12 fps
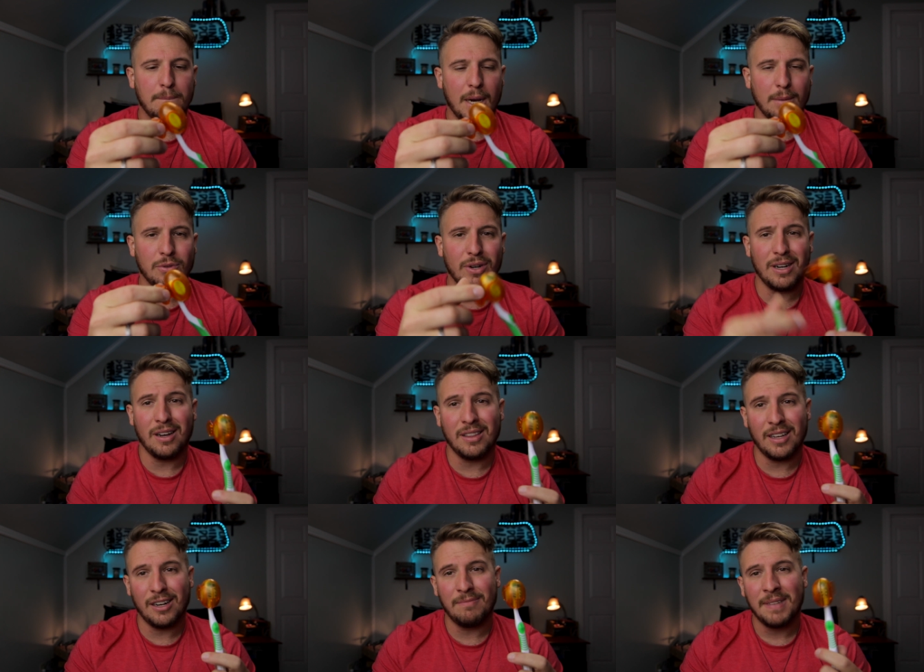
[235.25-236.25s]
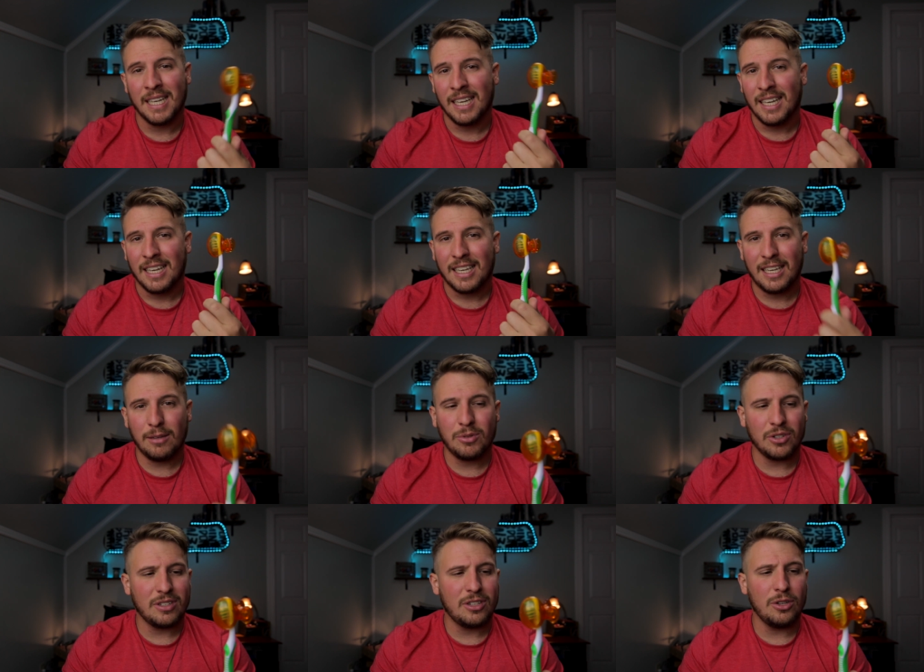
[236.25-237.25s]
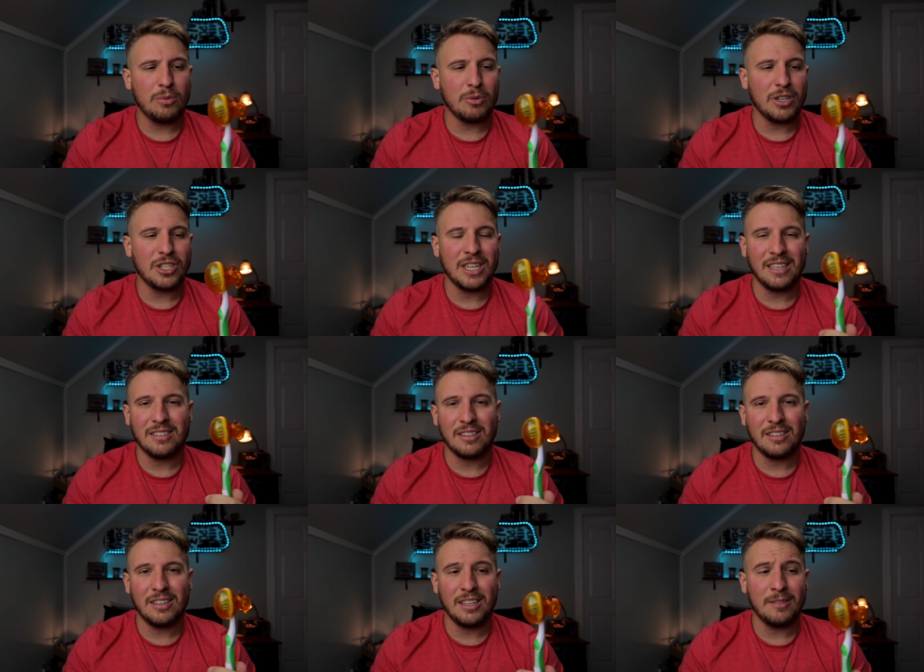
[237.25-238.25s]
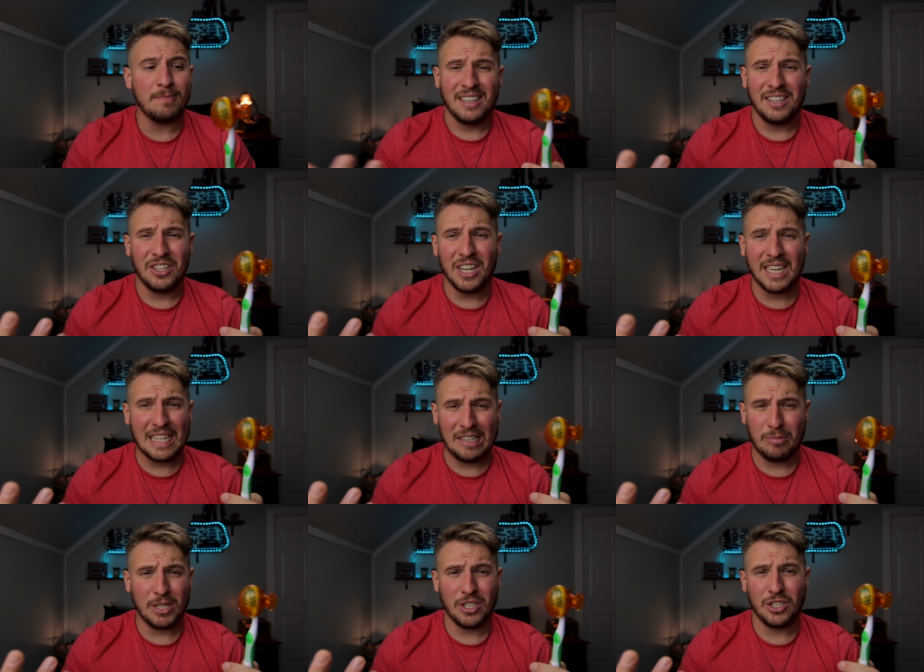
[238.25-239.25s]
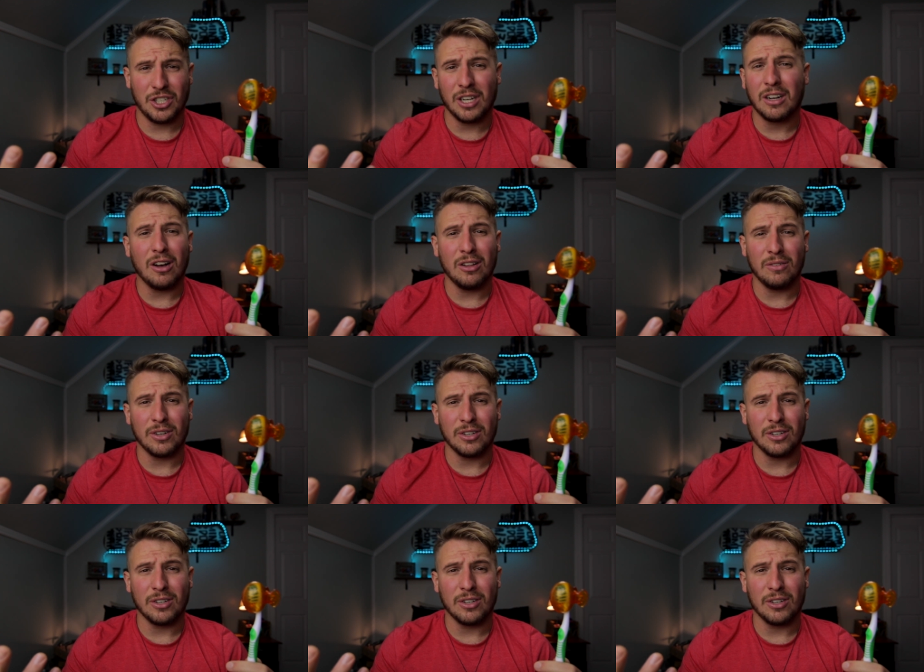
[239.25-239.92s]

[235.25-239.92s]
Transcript: pops right on there, keeps your toothbrush nice and clean. You're not getting a bunch of junk all over